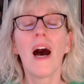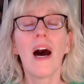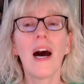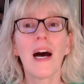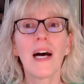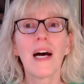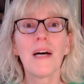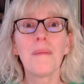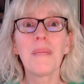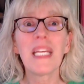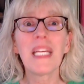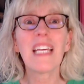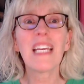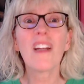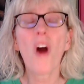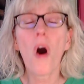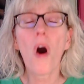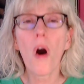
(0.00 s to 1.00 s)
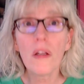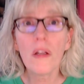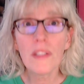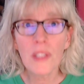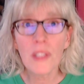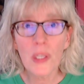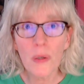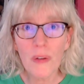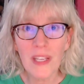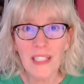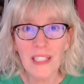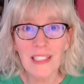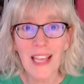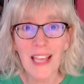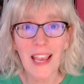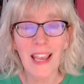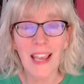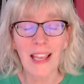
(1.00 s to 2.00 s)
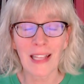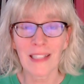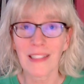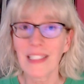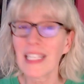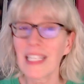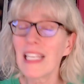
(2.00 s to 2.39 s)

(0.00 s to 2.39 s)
It also contains,